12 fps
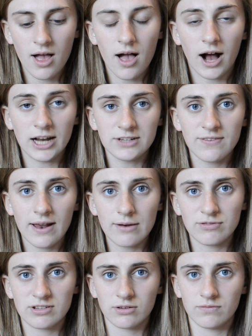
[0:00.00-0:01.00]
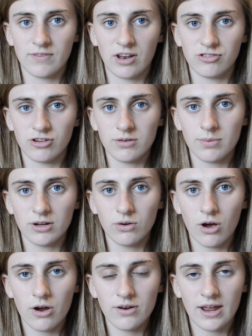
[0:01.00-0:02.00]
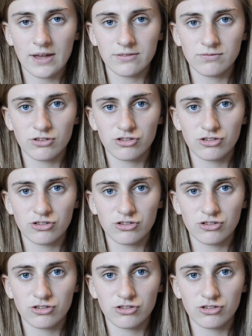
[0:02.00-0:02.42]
I developed this convention by not only having the